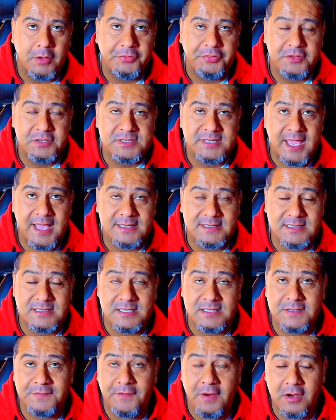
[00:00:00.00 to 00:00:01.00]
use
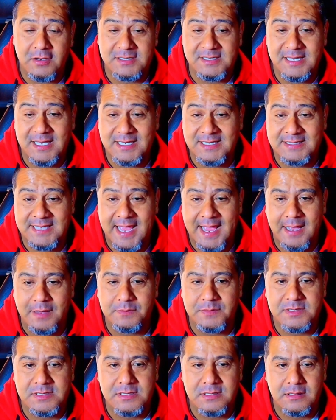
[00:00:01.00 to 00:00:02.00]
cases as far as the
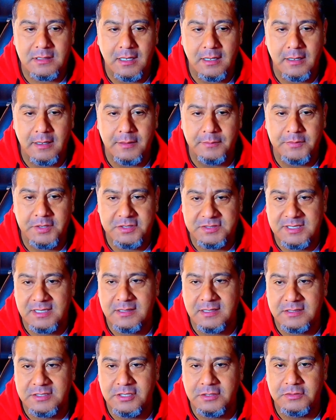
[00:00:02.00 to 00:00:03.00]
exams,
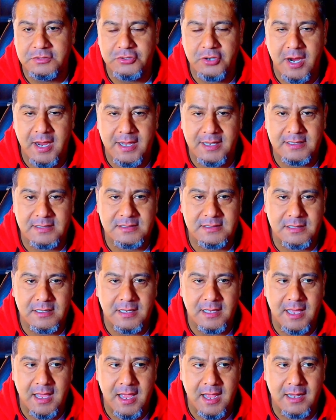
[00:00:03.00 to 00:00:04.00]
using the two tries,
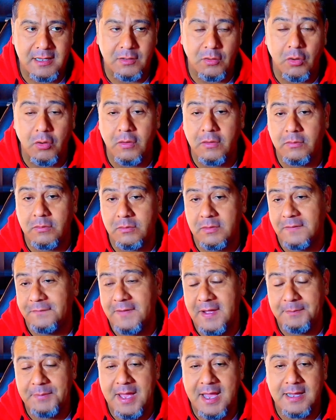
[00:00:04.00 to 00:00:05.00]
and or
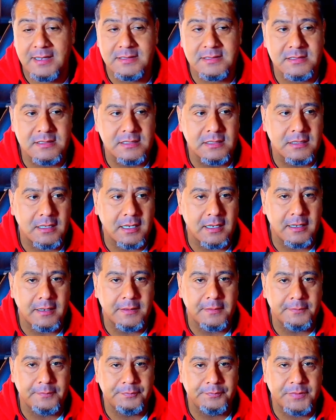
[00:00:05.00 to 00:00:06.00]
if I pass.
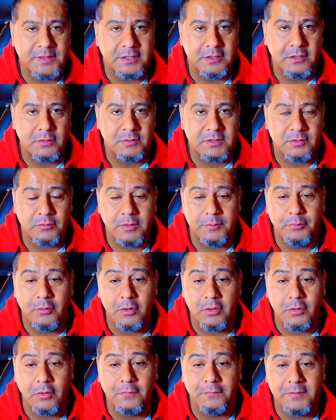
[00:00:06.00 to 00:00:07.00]
You know, with the
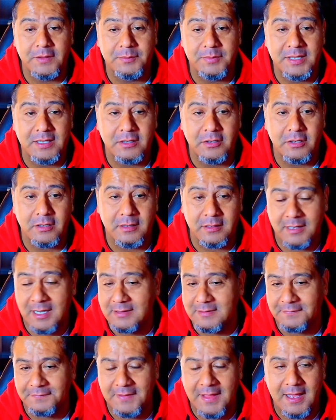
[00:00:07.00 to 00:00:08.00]
report hopefully being good. I
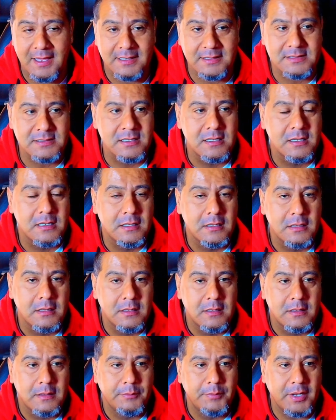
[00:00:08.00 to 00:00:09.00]
got the flags.
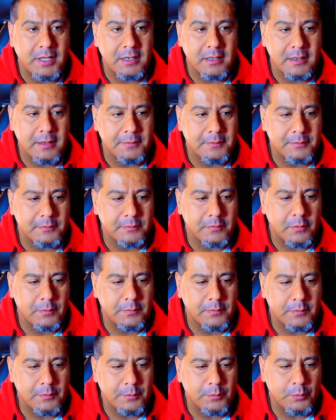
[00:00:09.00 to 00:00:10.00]
But
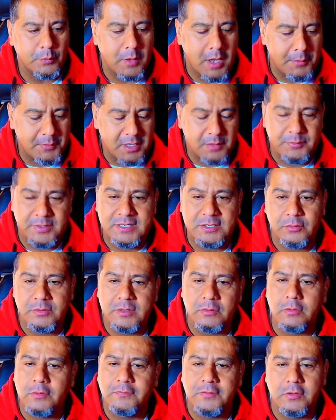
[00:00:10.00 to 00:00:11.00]
I'm going to be
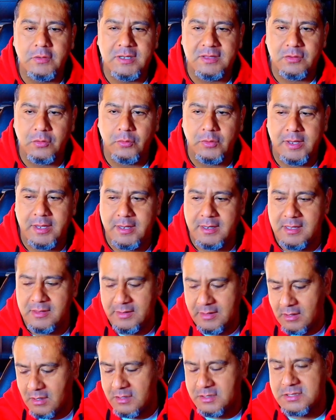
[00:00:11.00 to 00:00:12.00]
doing a review either way and
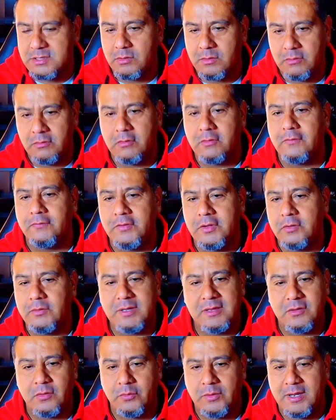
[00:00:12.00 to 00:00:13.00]
then also a review
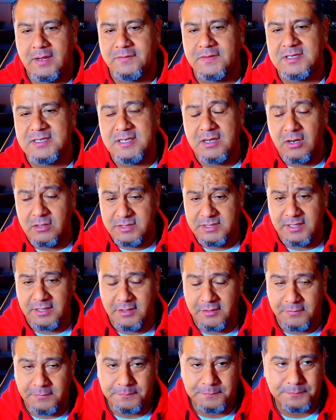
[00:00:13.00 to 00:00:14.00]
either way of the
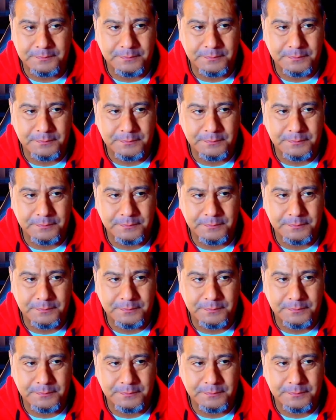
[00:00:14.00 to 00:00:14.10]
CRTO